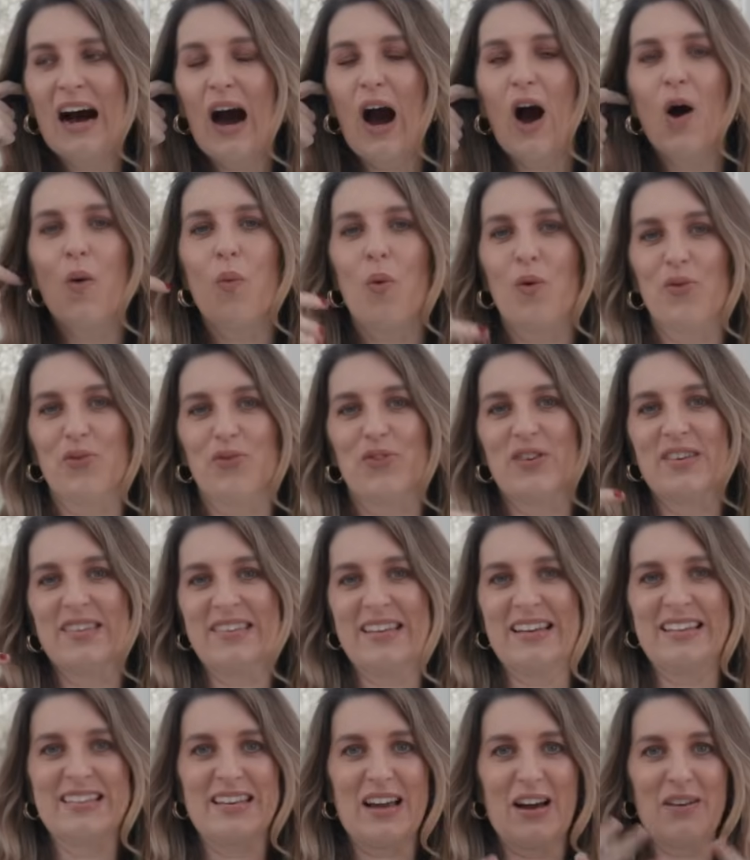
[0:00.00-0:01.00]
I want to
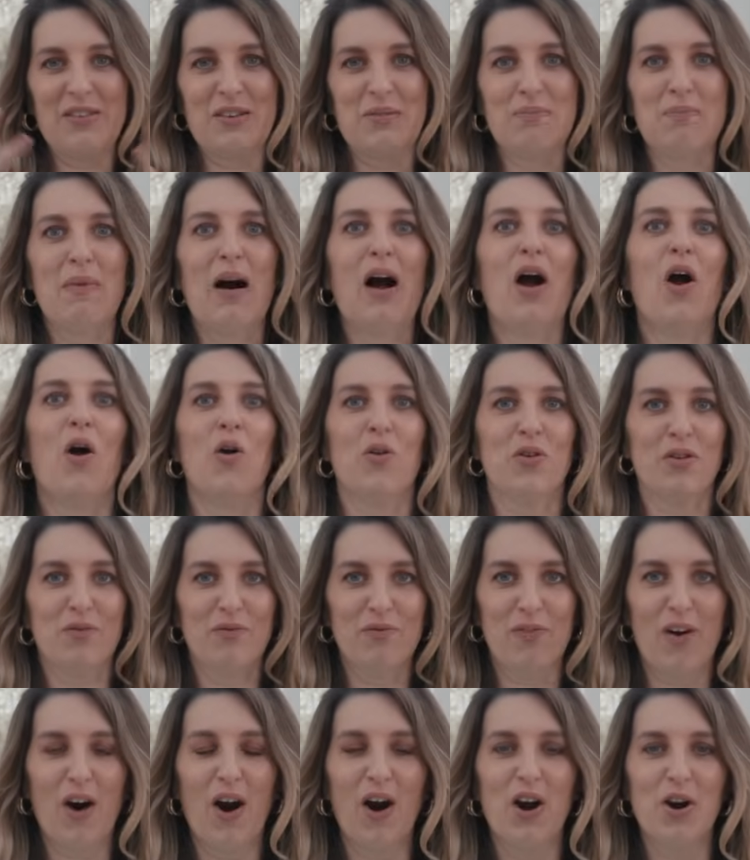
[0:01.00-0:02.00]
sit down in my own
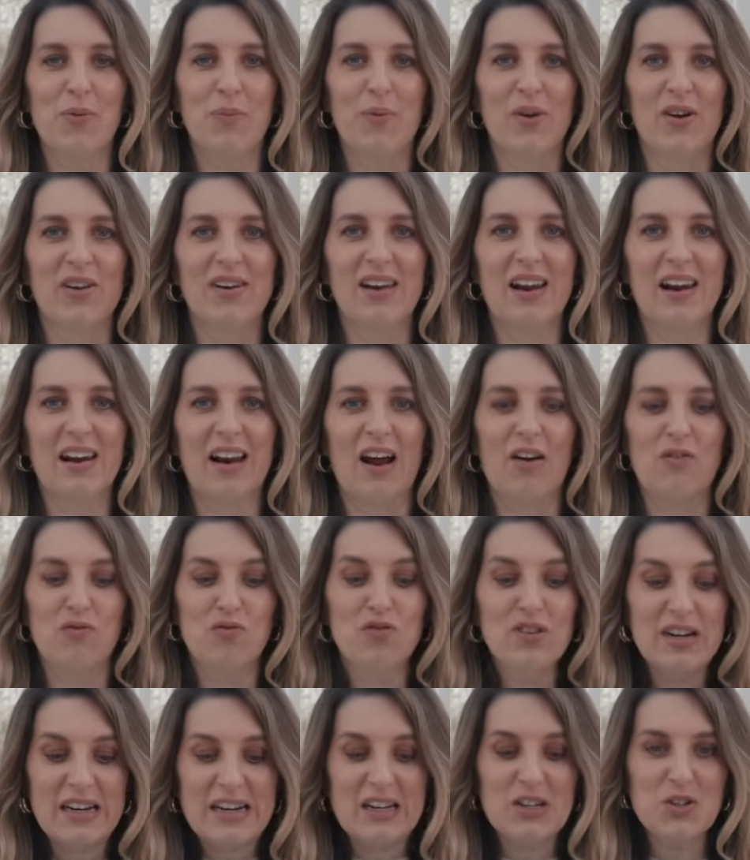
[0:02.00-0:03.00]
environment and like
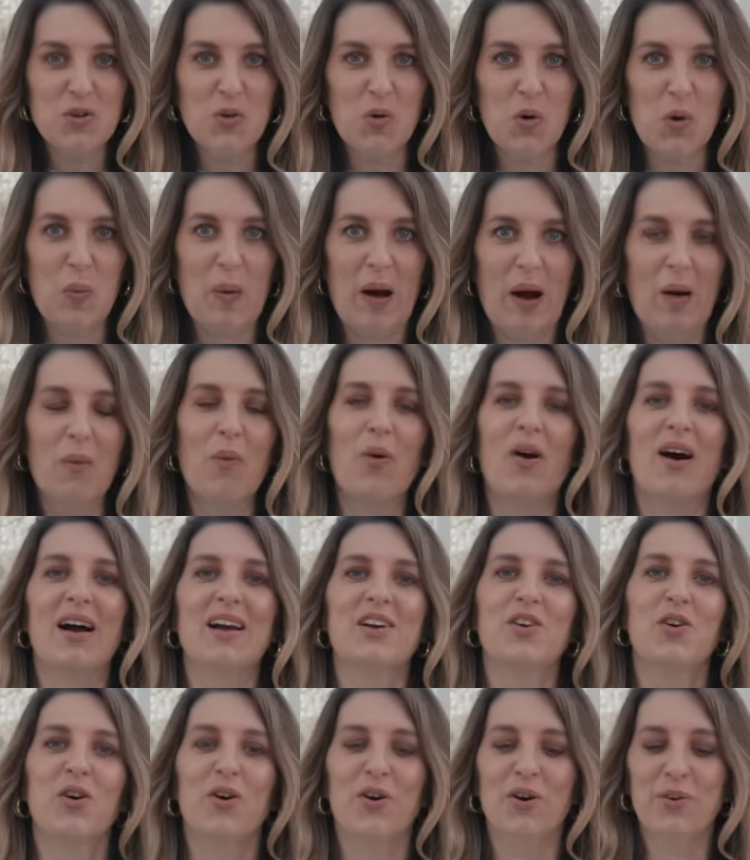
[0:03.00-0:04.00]
really talk about what I
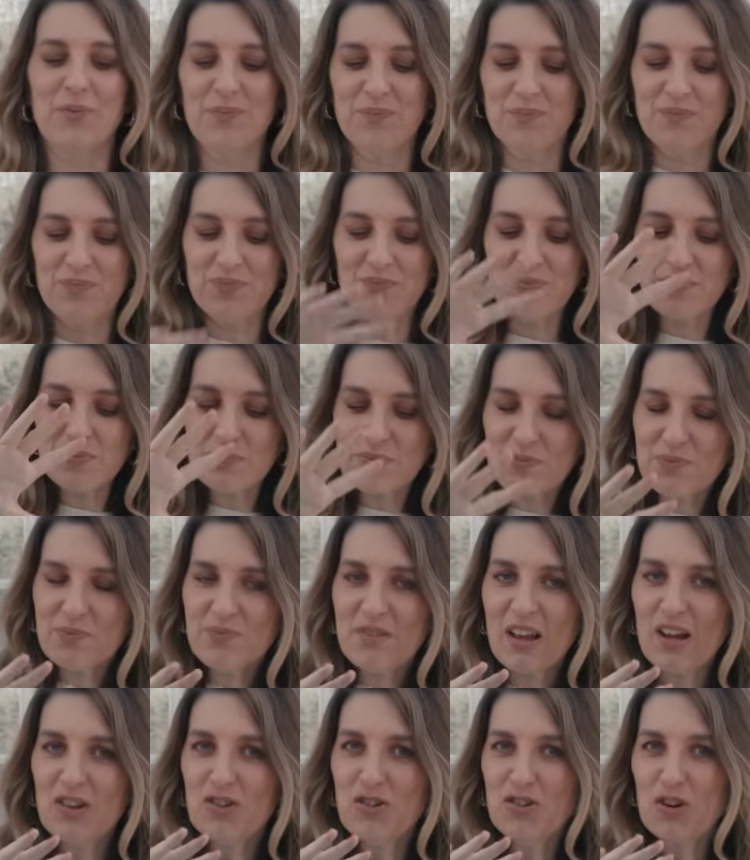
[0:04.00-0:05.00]
got
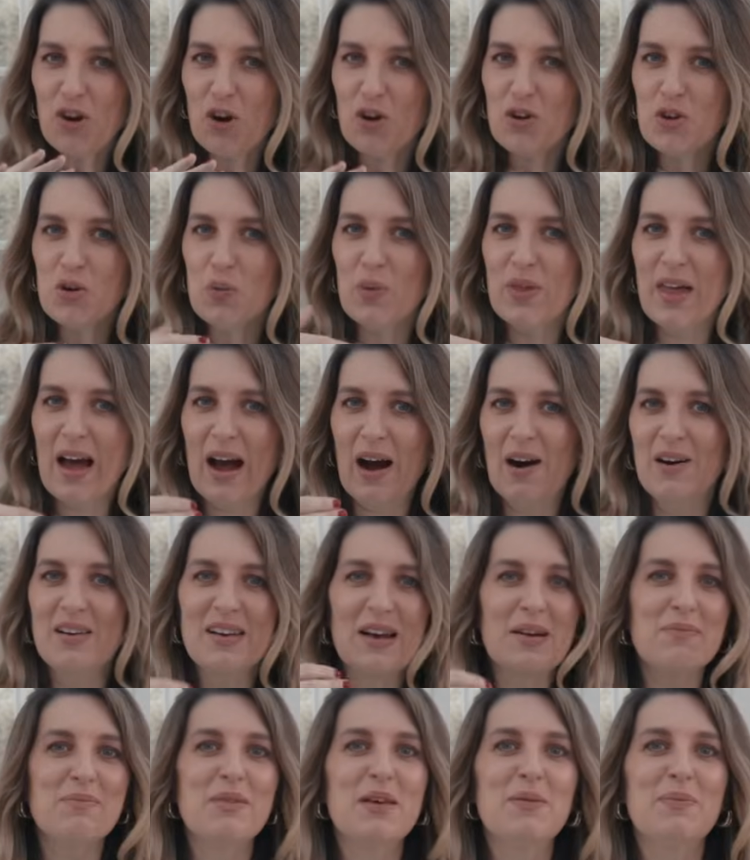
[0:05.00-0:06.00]
and show you without
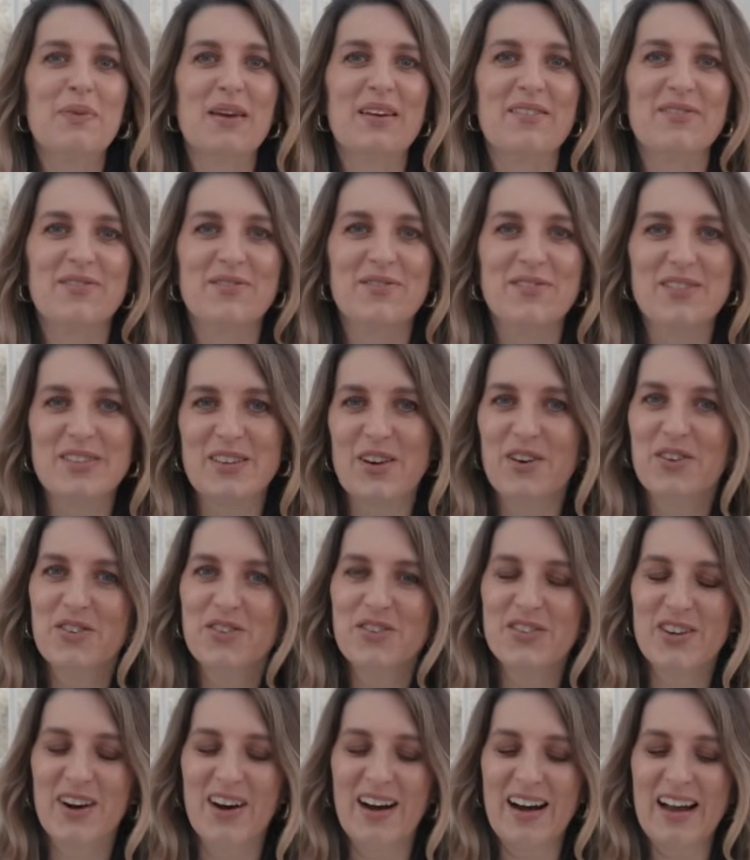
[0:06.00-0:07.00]
like me being so
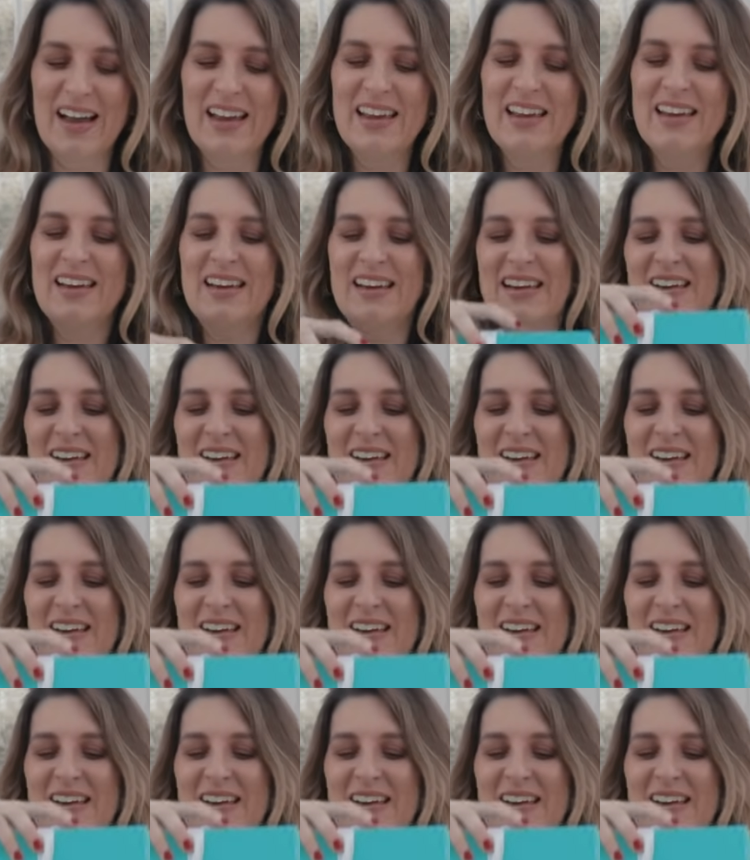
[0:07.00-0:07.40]
shy,